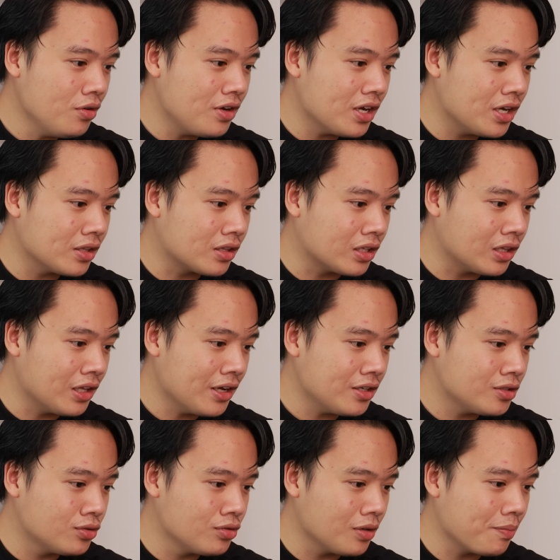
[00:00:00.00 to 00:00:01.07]
look at the
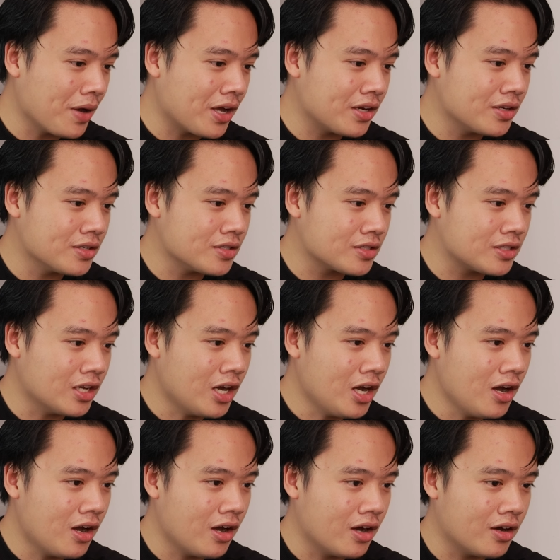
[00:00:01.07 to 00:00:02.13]
light streak patterns.
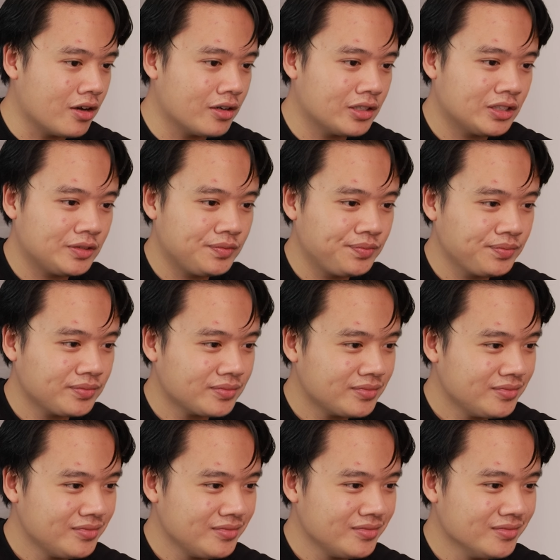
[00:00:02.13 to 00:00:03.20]
Nah,
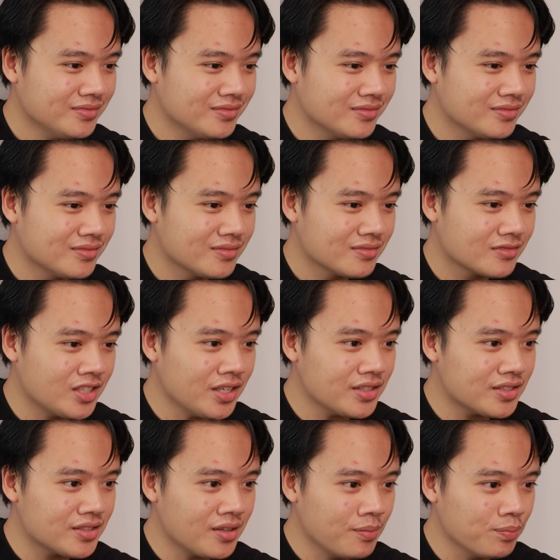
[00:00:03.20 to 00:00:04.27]

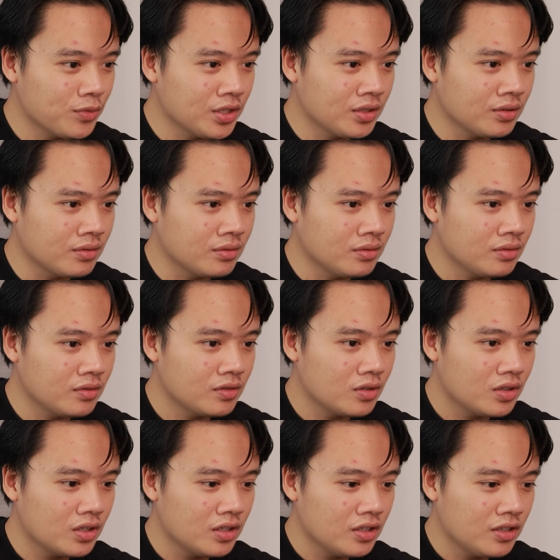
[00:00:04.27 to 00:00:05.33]
that's something,
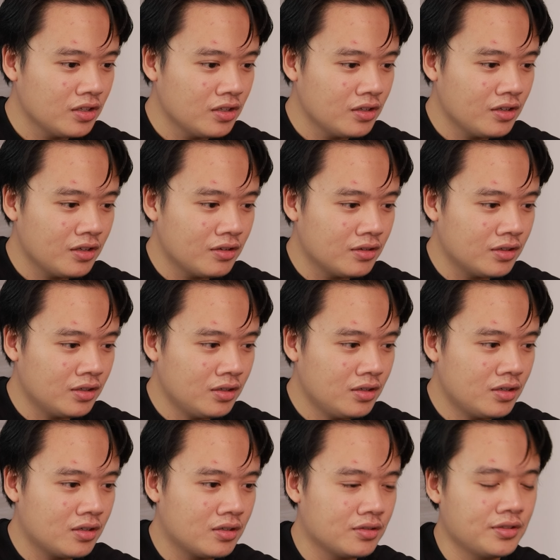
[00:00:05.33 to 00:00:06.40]

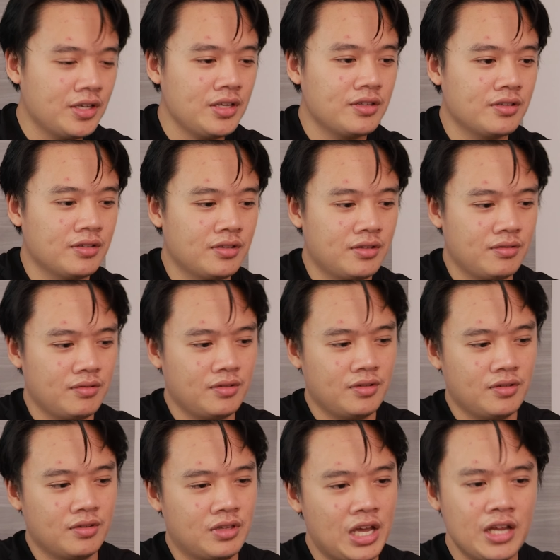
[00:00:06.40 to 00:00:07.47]
Oh, that,
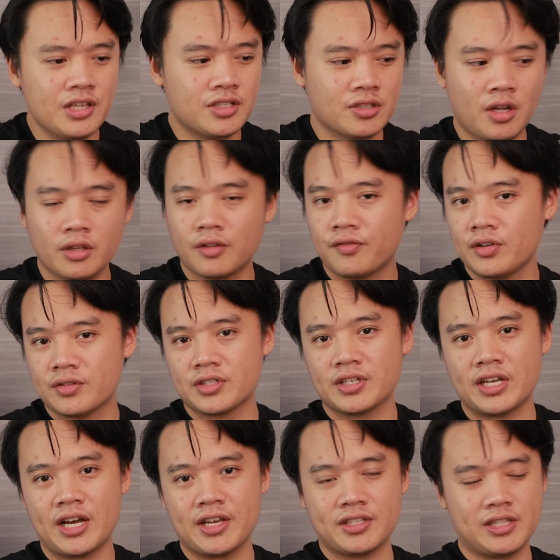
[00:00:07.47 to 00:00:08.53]
that is not the
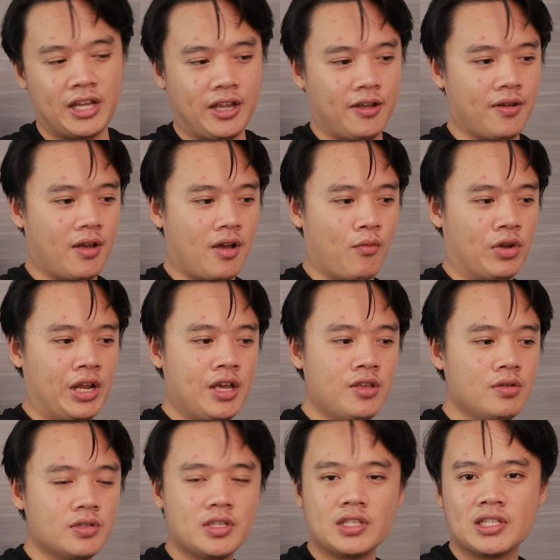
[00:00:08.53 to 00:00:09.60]
filter guys. Like when I
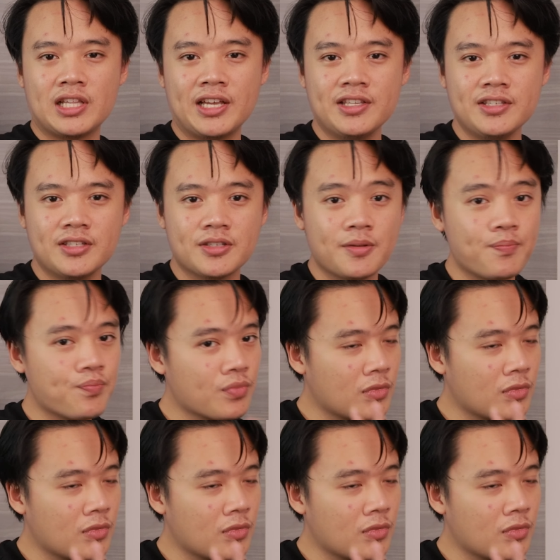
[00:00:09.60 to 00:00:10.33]
use this lens,